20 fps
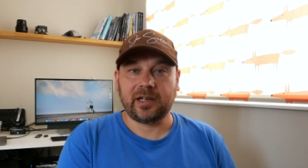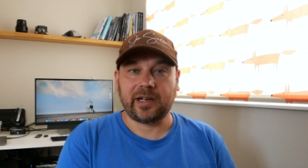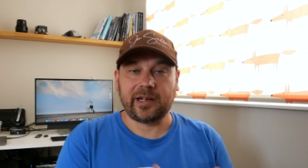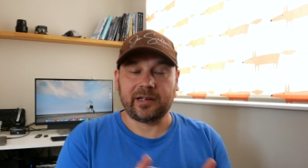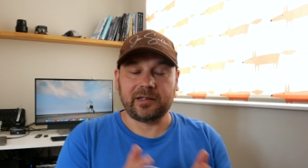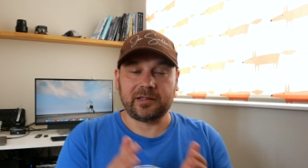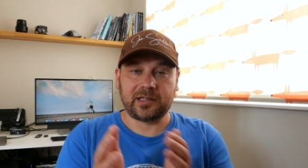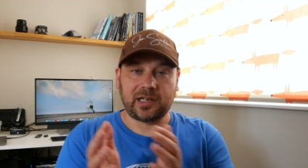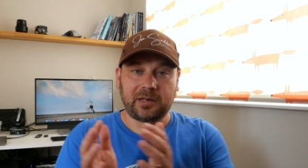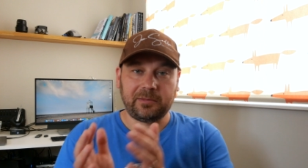
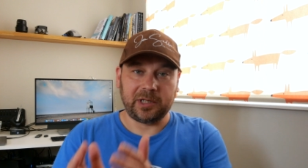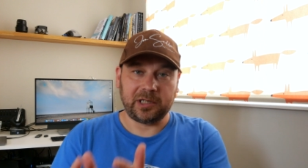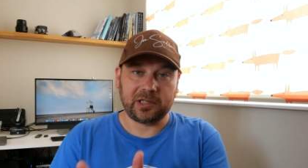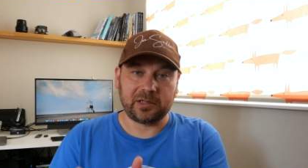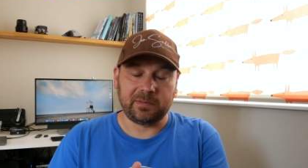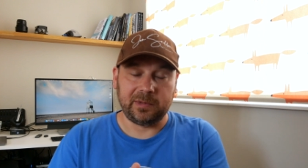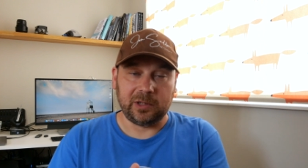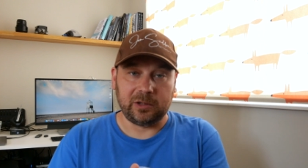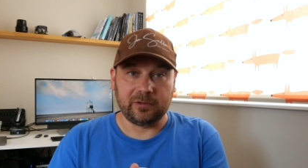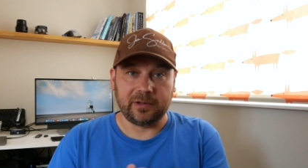and some
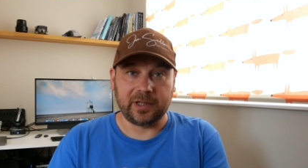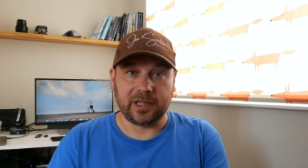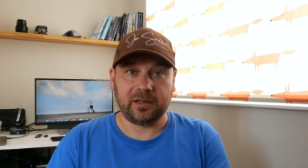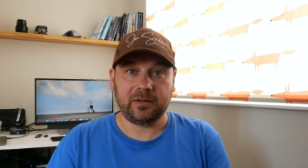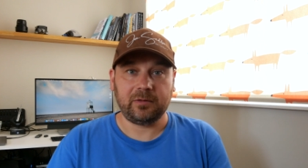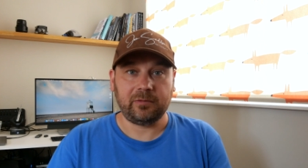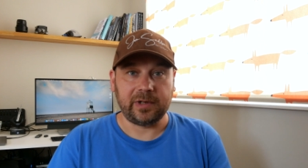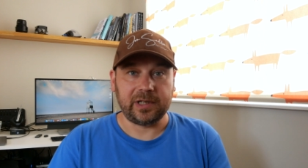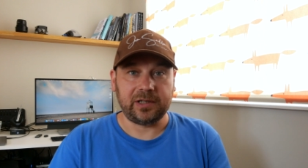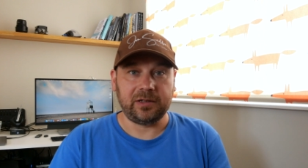
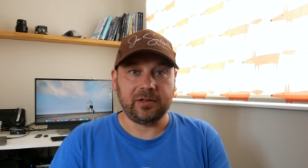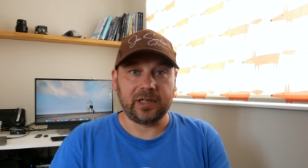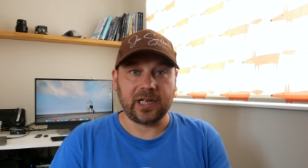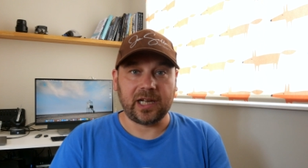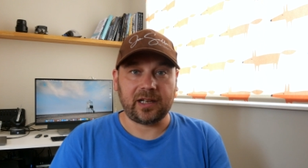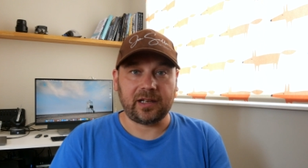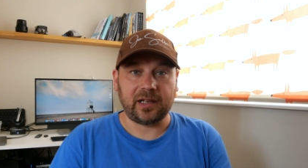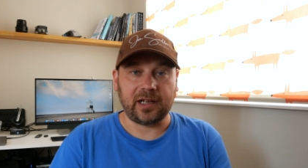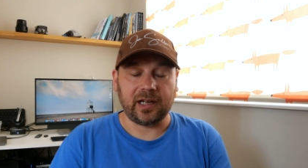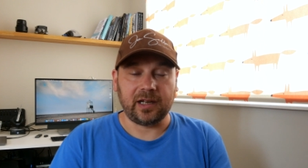exploring when you
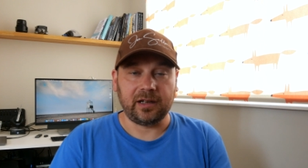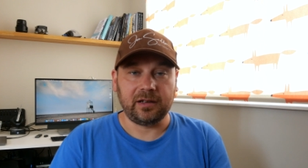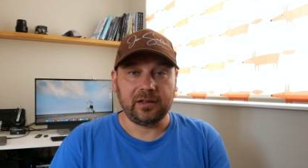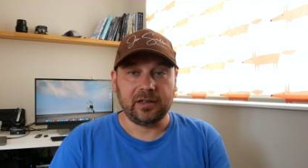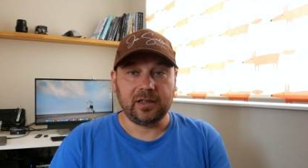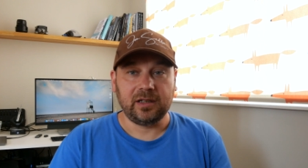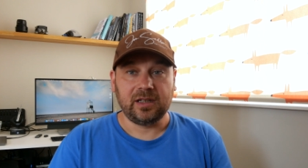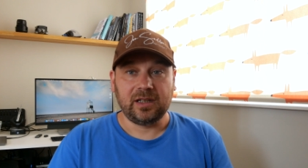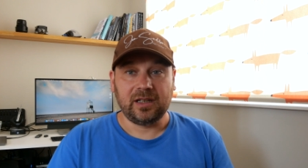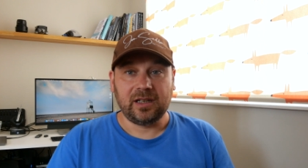get there.
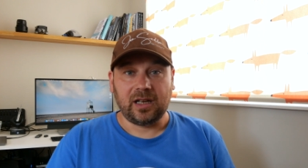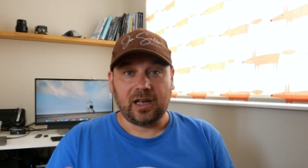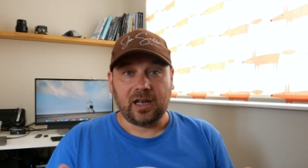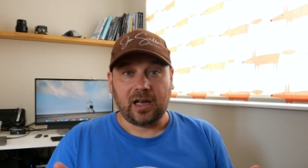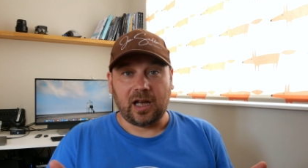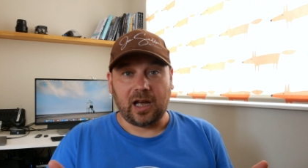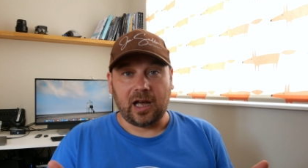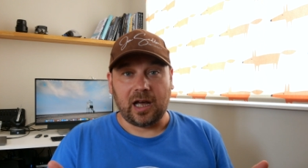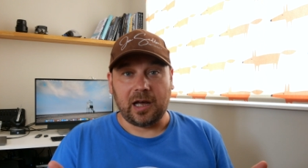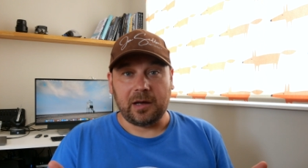
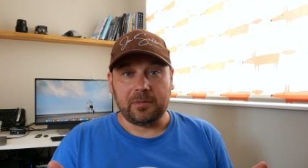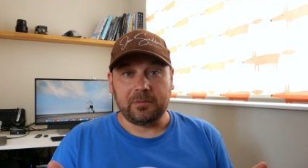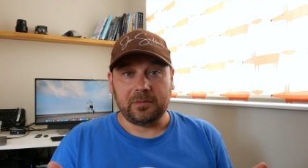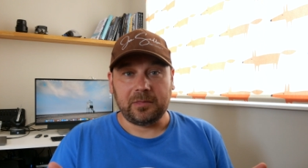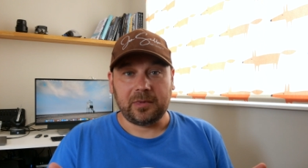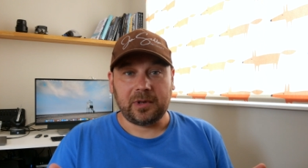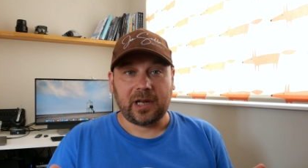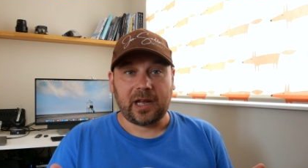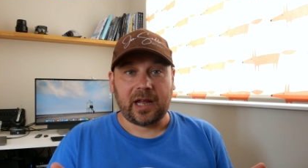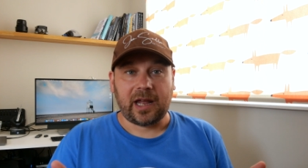
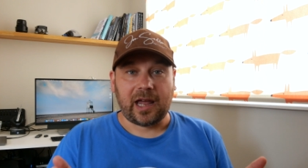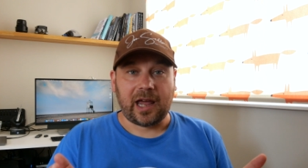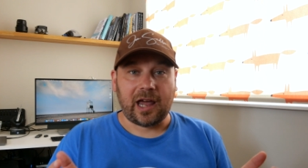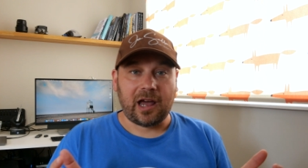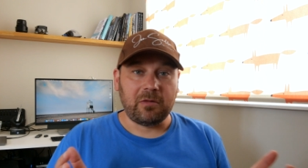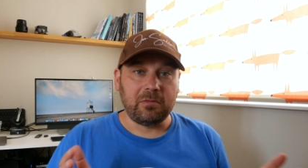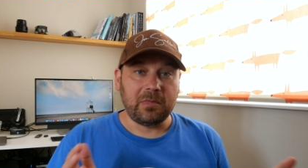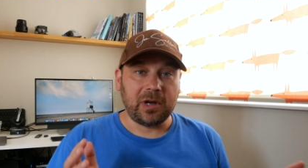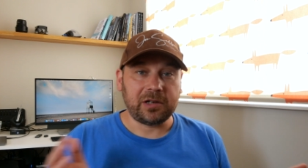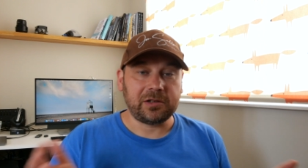
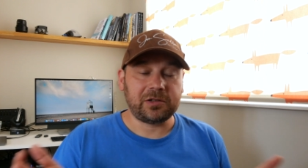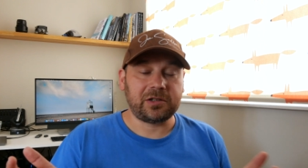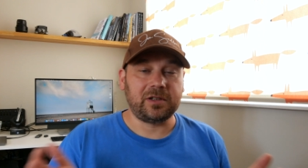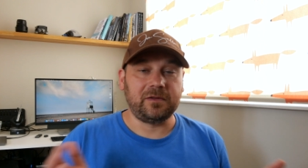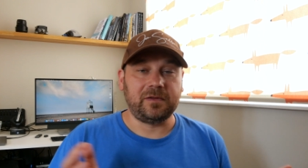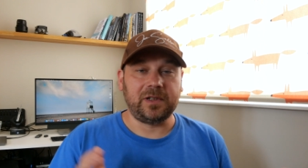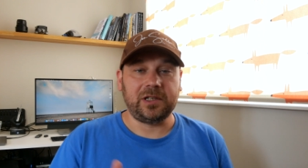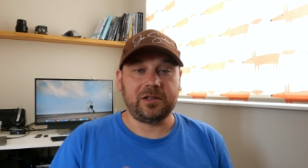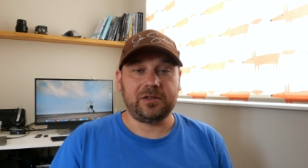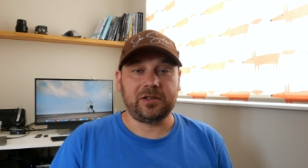How much
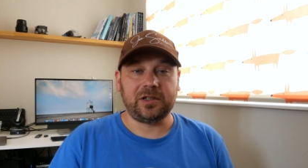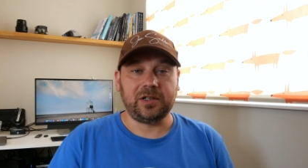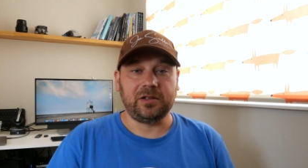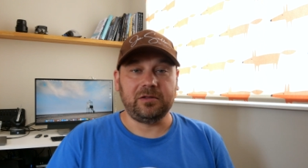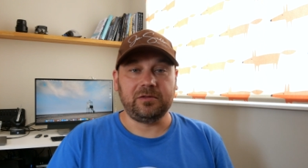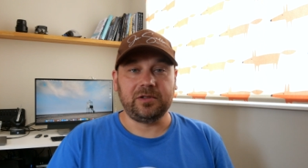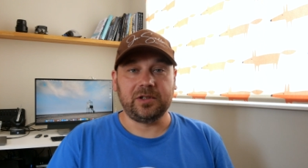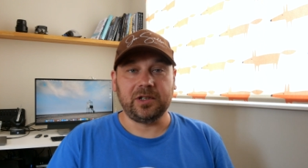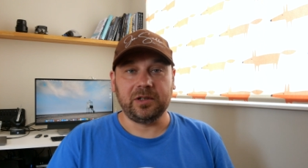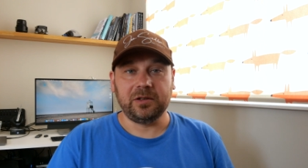of each you
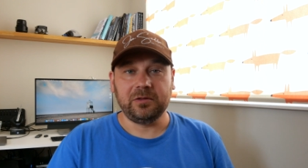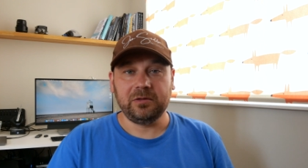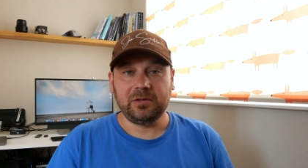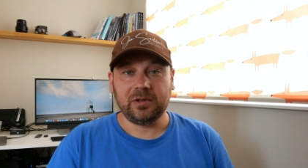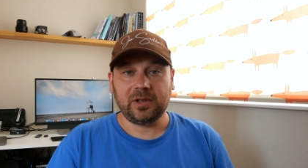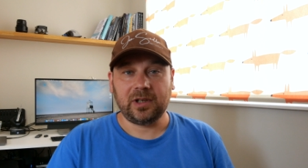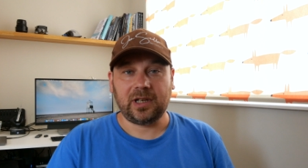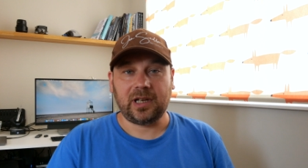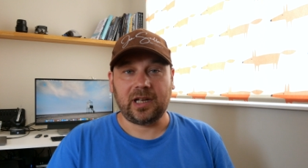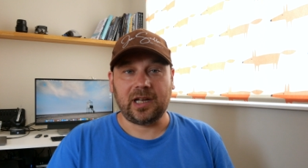
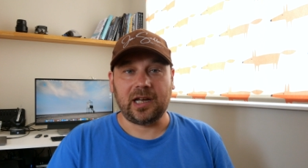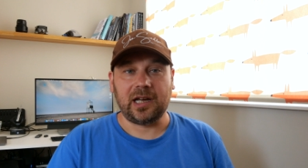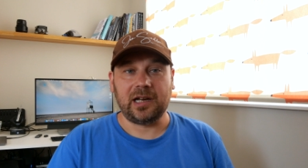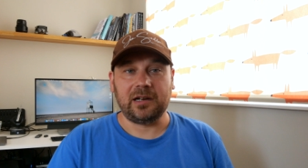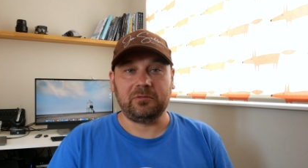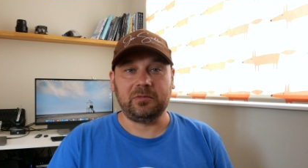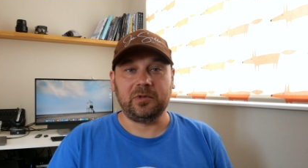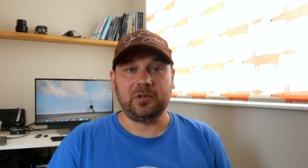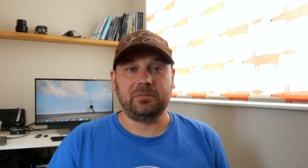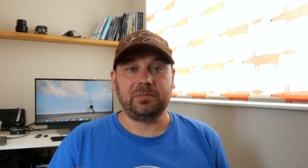do
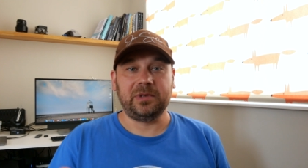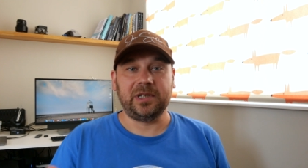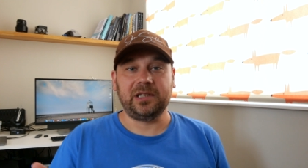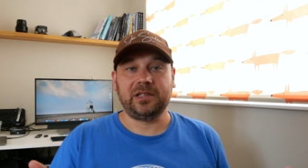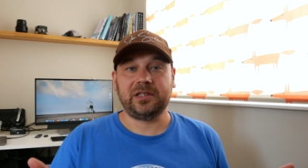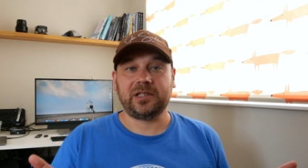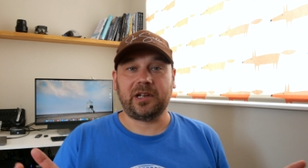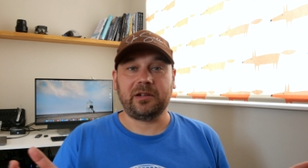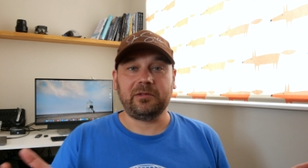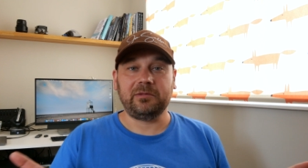will be
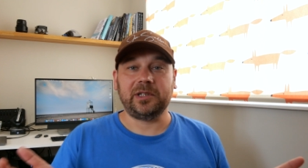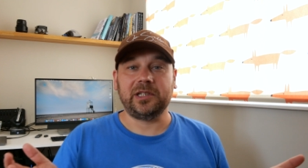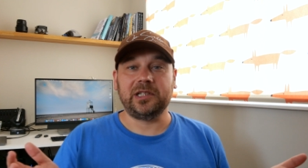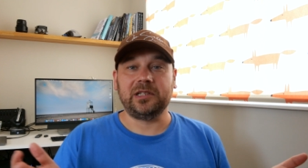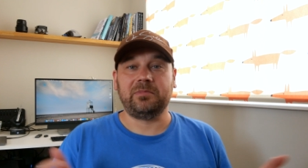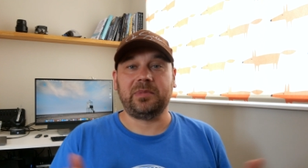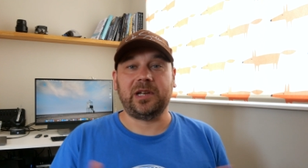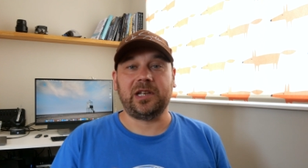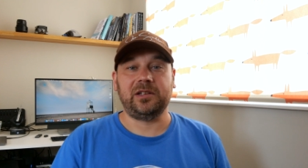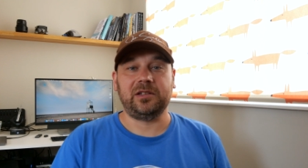totally
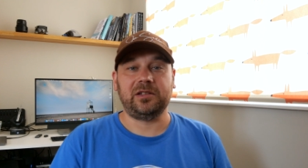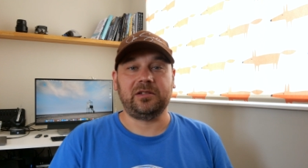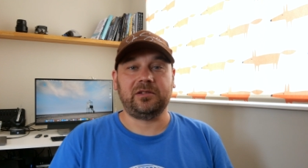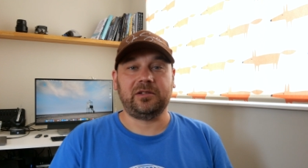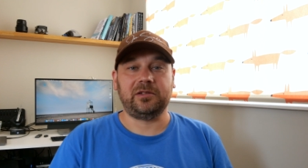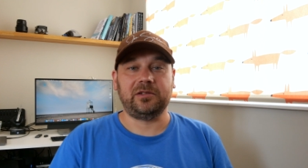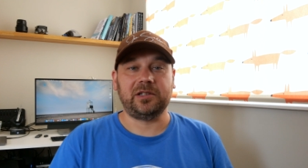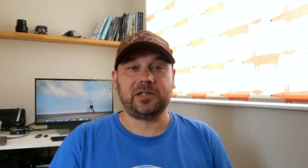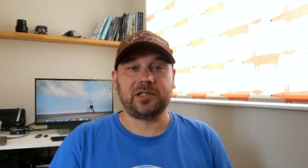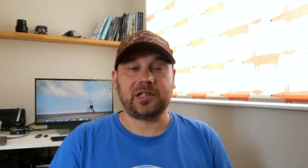dependent
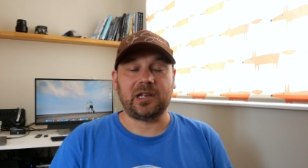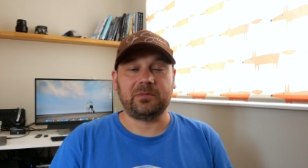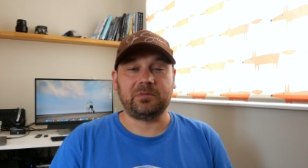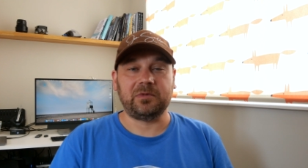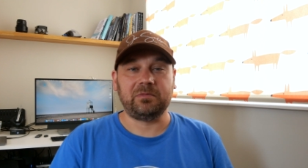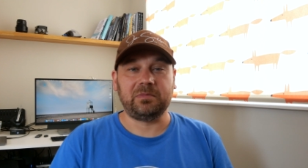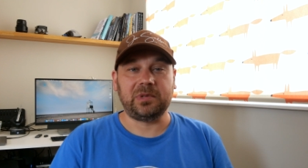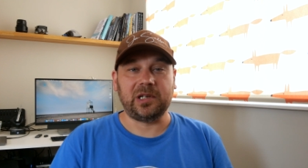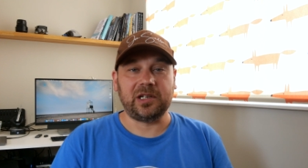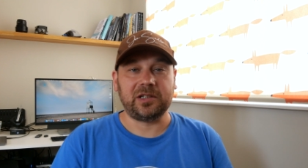on the type
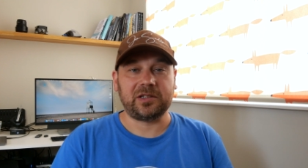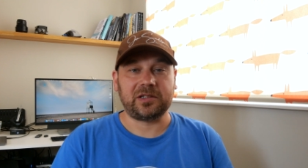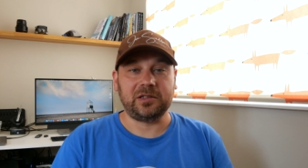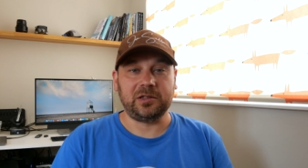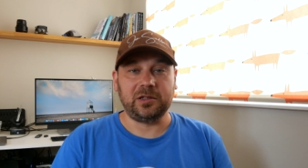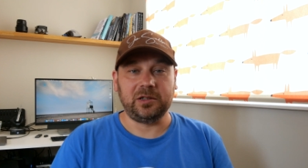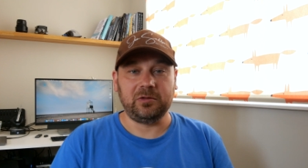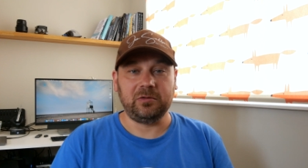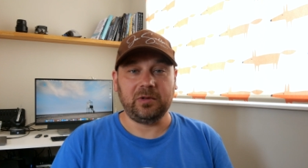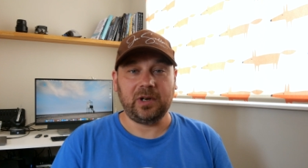of person
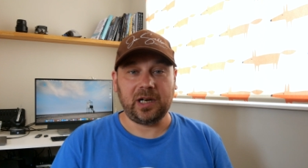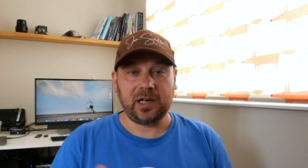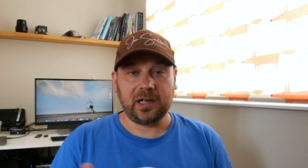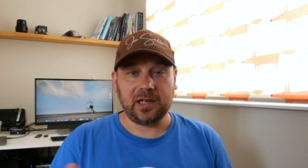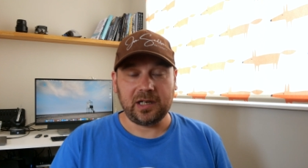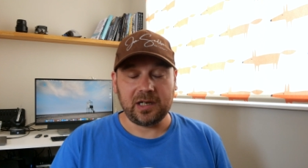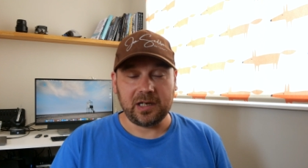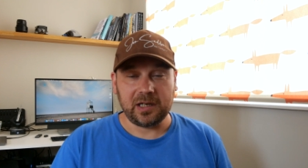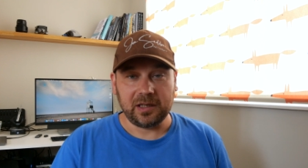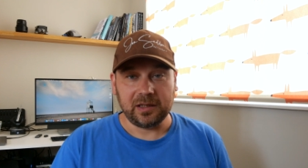you
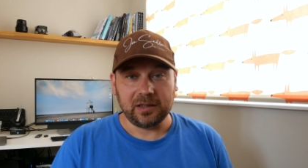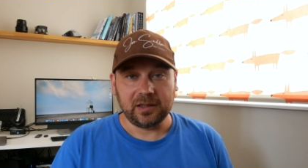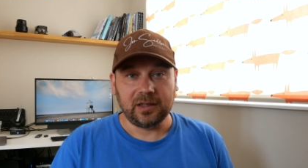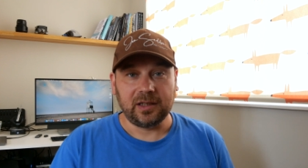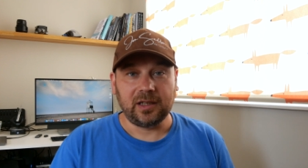are,